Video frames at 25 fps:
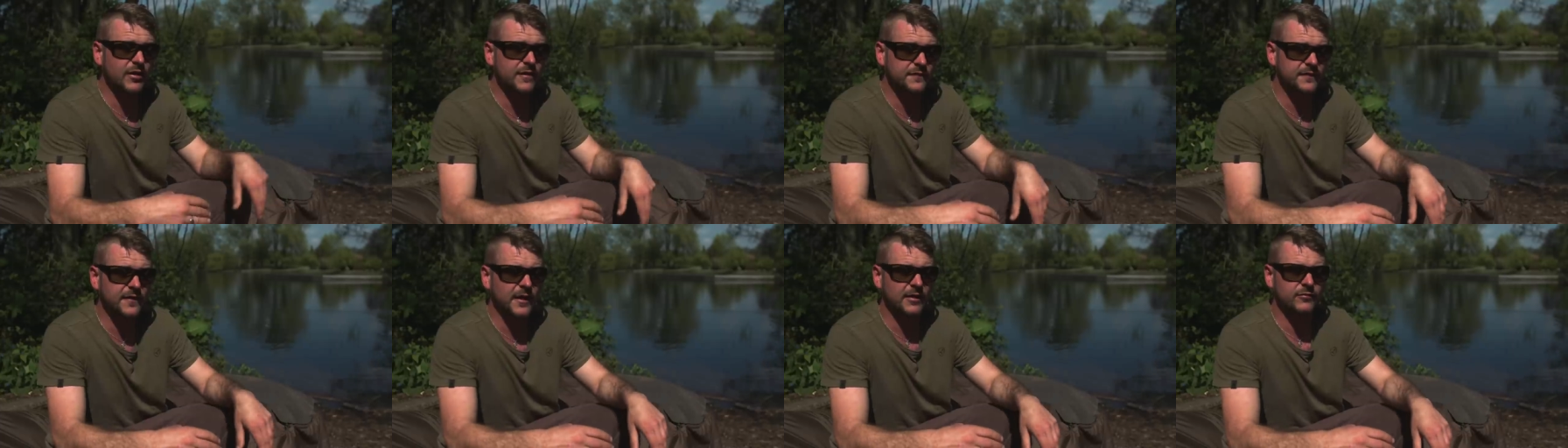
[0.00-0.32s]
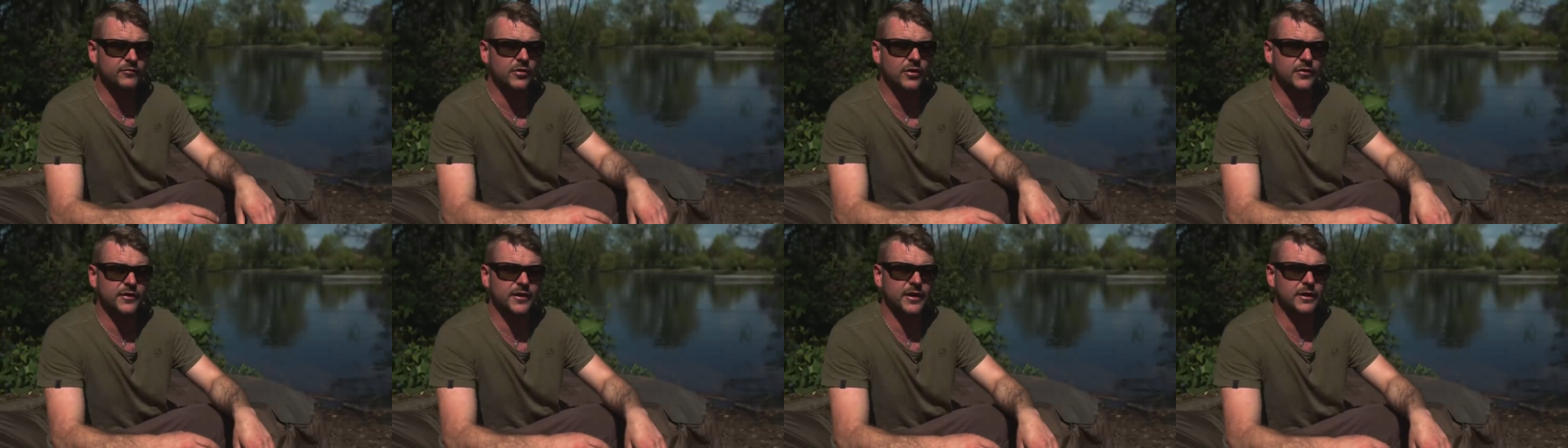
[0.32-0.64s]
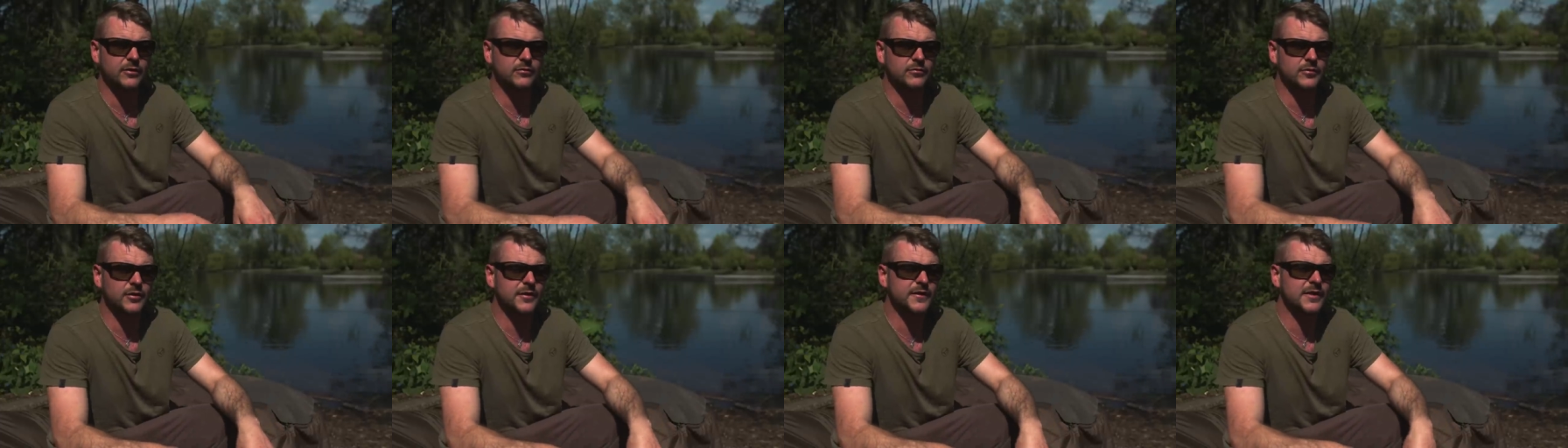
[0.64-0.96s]
left that rod
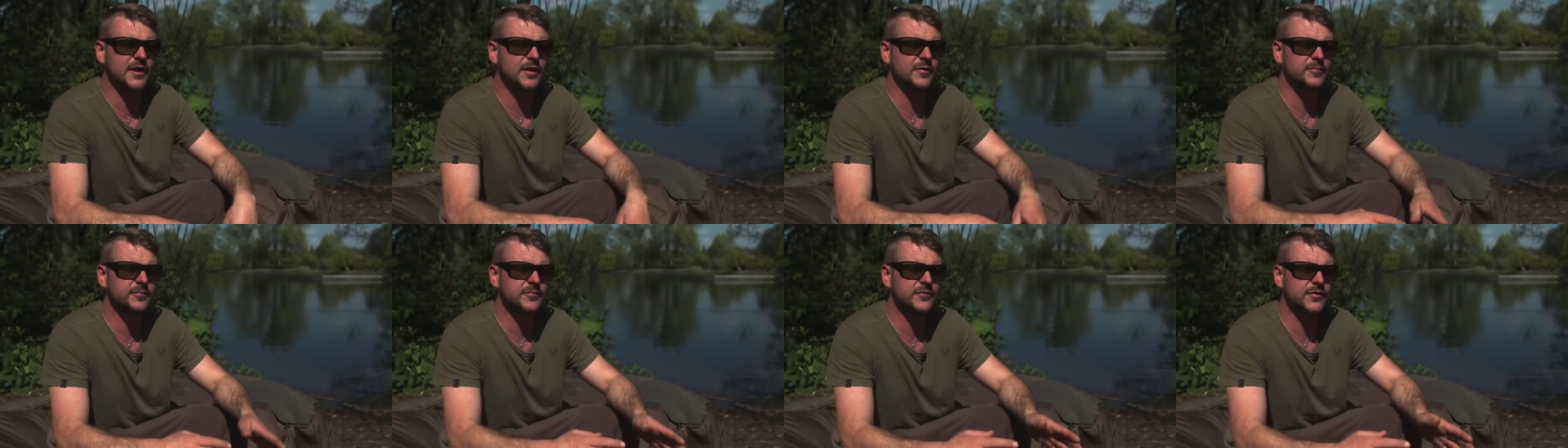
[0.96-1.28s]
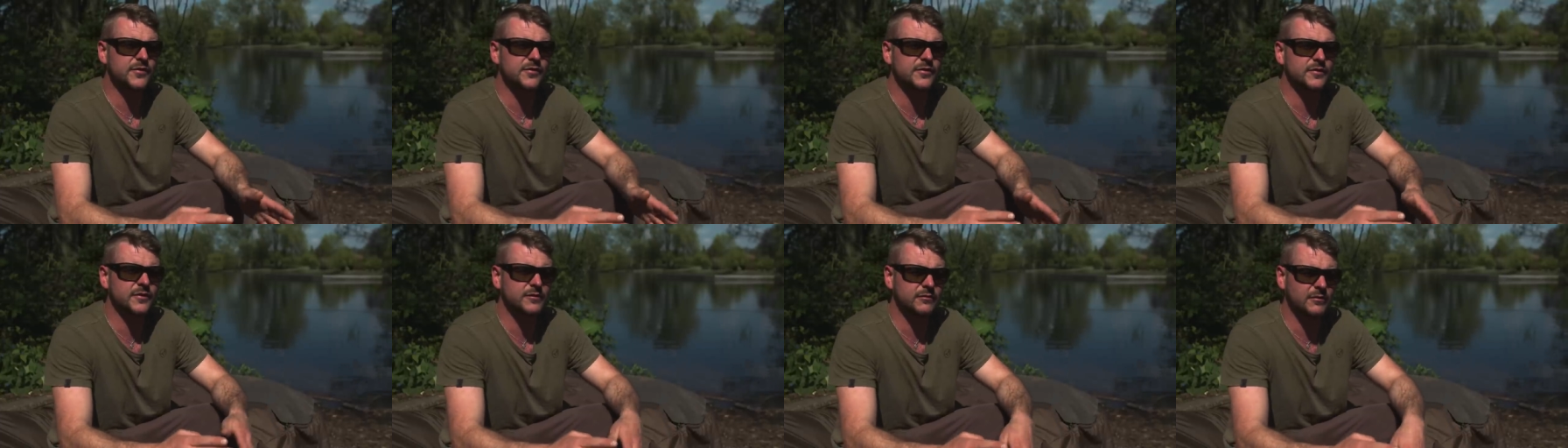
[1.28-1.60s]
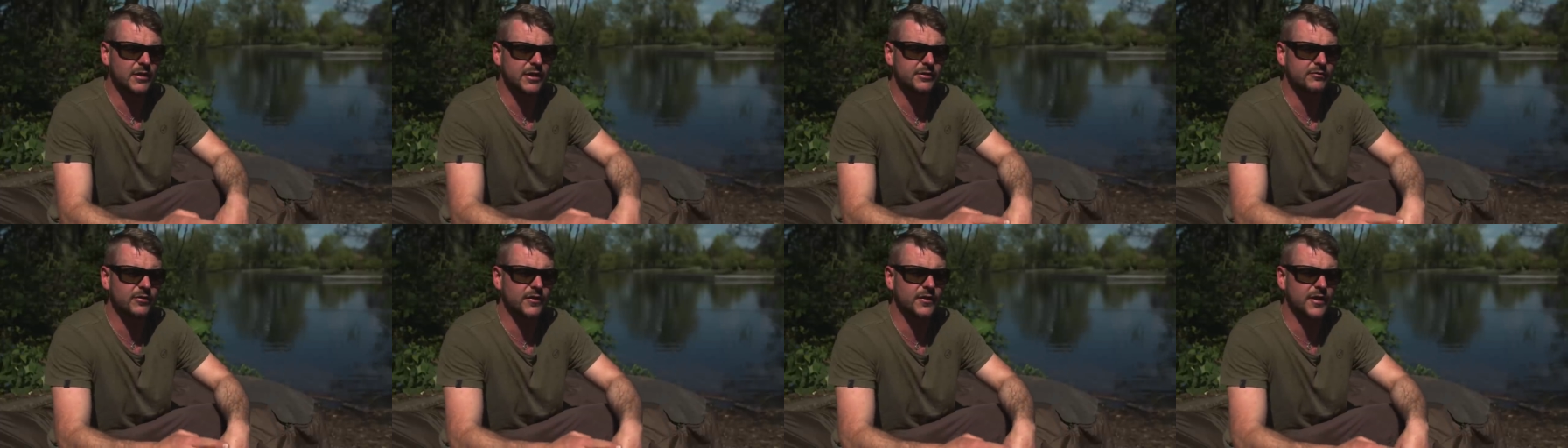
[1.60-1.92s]
out. And then
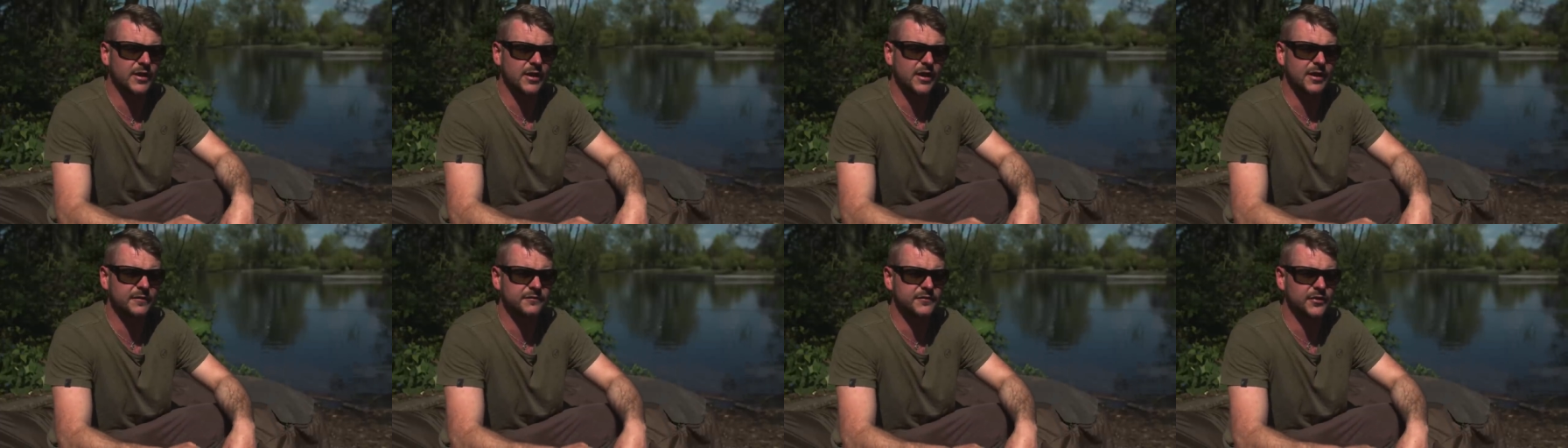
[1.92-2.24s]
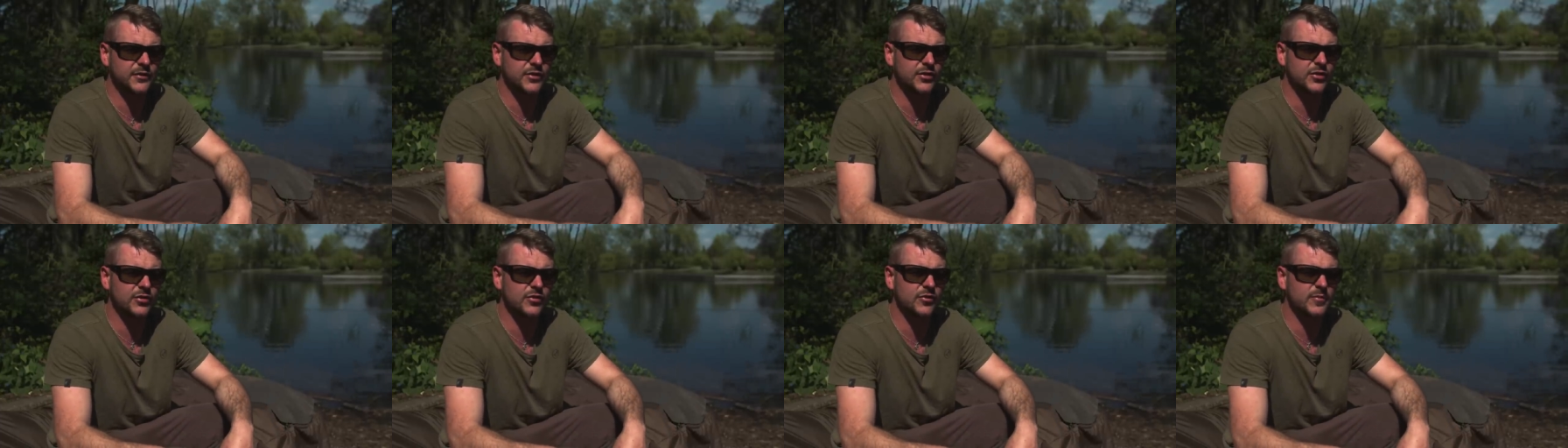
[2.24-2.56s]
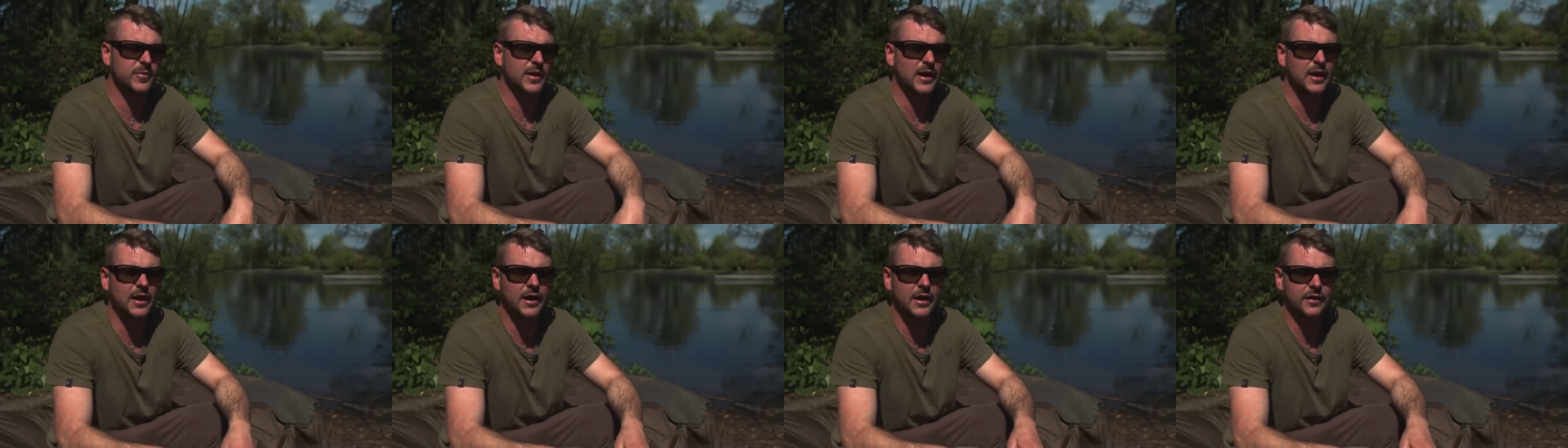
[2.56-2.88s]
later on that afternoon,
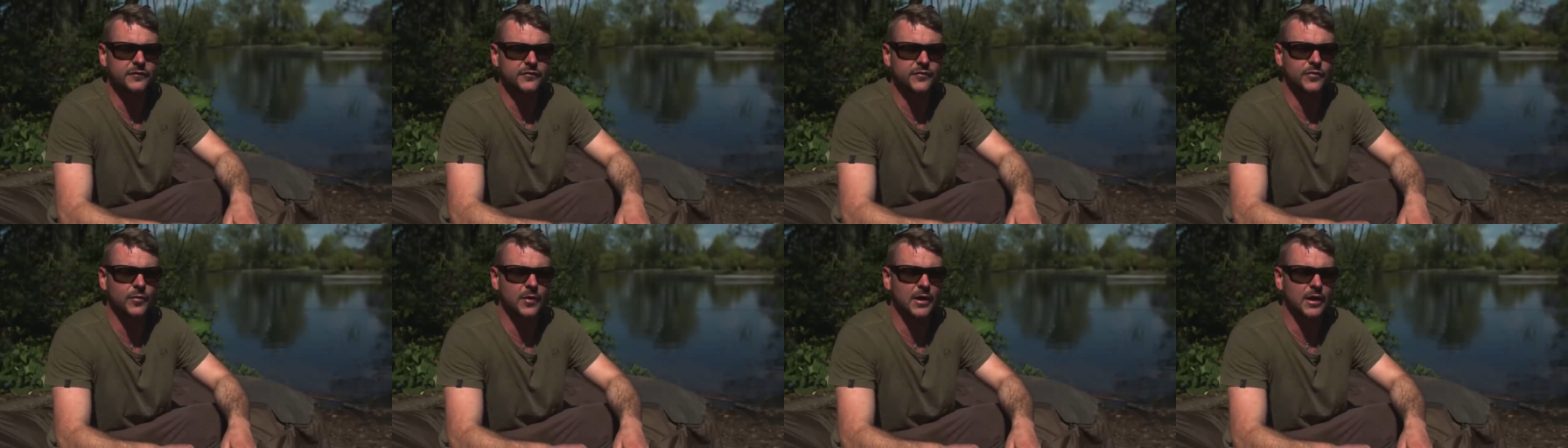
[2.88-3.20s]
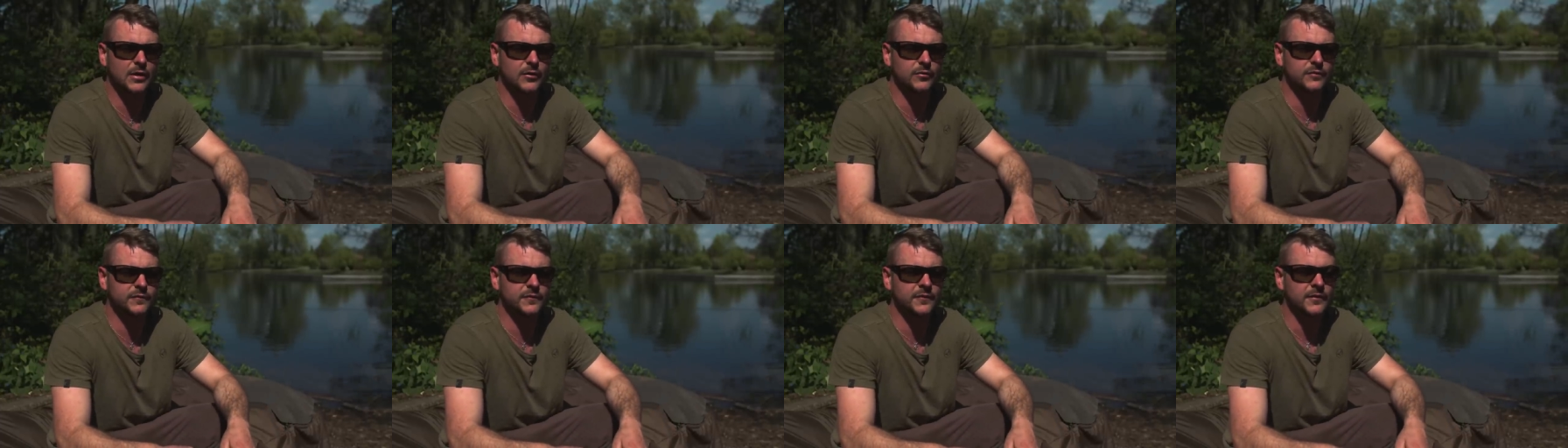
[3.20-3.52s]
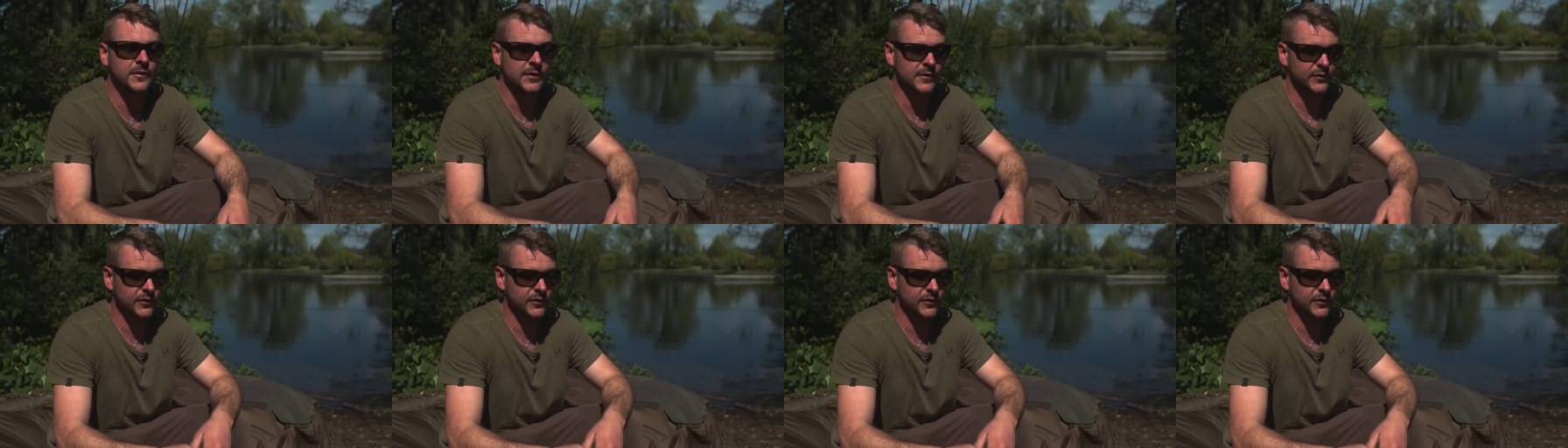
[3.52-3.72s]
about half 12,